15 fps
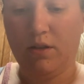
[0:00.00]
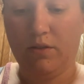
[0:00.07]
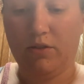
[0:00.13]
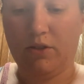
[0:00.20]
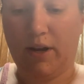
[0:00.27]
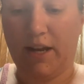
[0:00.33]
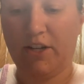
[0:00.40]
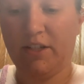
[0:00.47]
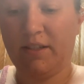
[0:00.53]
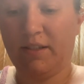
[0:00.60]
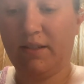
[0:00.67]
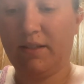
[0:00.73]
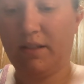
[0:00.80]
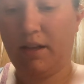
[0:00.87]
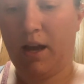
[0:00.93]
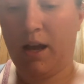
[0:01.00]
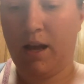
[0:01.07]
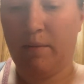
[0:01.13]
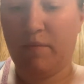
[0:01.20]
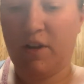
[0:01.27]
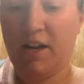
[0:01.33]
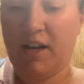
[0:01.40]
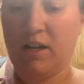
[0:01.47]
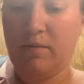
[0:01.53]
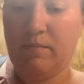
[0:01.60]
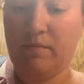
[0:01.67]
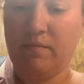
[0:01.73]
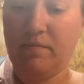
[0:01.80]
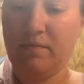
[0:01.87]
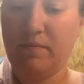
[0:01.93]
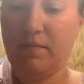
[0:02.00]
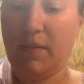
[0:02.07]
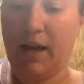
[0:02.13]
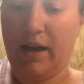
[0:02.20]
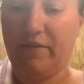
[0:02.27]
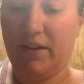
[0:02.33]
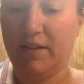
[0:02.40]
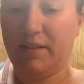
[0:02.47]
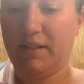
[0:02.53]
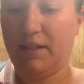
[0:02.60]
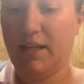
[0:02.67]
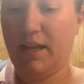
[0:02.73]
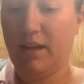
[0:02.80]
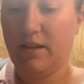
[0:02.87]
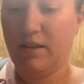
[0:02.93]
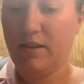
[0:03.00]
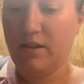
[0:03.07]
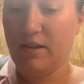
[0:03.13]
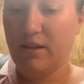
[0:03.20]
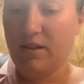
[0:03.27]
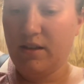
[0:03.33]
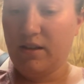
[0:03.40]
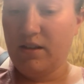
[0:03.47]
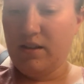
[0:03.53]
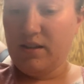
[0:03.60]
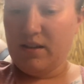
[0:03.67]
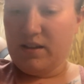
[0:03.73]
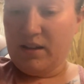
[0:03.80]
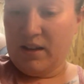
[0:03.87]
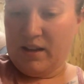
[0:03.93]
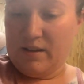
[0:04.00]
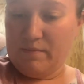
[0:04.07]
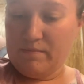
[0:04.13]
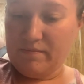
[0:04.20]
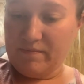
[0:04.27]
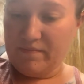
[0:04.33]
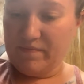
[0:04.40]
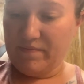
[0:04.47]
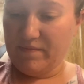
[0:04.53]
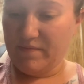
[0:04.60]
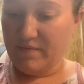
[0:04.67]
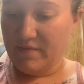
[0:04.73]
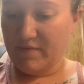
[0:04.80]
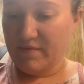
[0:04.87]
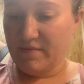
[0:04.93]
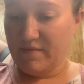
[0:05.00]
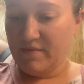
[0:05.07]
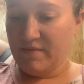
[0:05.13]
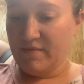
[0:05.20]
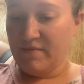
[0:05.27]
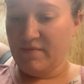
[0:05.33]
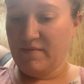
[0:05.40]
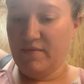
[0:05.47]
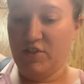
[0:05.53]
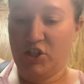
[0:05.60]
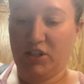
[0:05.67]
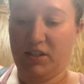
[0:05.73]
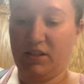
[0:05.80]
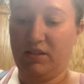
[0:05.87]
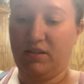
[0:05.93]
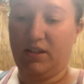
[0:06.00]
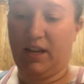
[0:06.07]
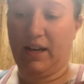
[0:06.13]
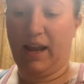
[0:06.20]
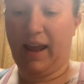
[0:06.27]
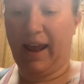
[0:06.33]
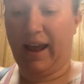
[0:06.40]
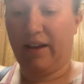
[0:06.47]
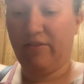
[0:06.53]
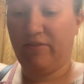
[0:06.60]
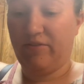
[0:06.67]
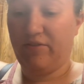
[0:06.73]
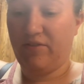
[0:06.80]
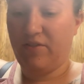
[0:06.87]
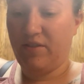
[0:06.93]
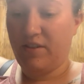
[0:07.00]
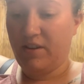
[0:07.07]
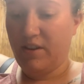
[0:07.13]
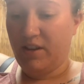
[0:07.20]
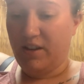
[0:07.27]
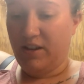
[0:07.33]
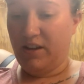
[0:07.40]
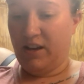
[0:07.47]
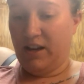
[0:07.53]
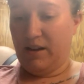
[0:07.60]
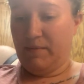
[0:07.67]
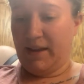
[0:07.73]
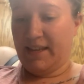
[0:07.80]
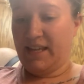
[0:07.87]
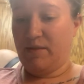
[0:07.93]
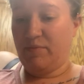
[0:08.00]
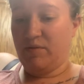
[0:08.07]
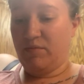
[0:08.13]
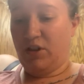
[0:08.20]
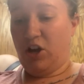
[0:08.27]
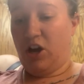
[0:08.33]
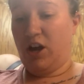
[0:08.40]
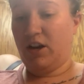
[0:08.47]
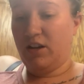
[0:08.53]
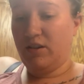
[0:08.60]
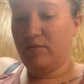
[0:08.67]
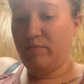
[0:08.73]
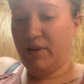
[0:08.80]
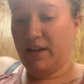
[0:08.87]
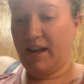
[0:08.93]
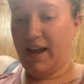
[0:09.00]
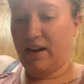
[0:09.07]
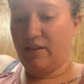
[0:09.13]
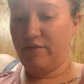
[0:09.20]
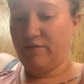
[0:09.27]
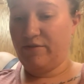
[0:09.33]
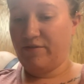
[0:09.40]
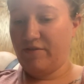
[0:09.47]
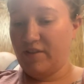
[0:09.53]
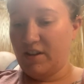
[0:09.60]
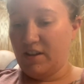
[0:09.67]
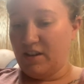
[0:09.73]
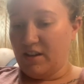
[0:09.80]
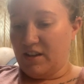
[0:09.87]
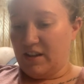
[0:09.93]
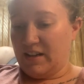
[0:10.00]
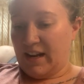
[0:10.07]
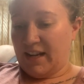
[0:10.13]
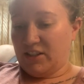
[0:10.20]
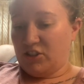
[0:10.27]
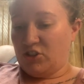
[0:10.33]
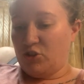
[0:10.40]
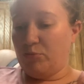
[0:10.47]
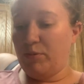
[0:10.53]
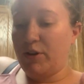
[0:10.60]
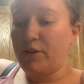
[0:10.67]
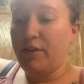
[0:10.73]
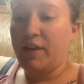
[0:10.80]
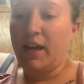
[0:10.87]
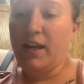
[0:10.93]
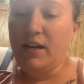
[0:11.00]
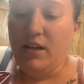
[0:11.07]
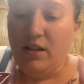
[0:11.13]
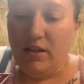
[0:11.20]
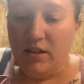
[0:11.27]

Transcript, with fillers: So I just um, cut them, obviously, um, just in half. Um, I keep them long, but kind of not super thin.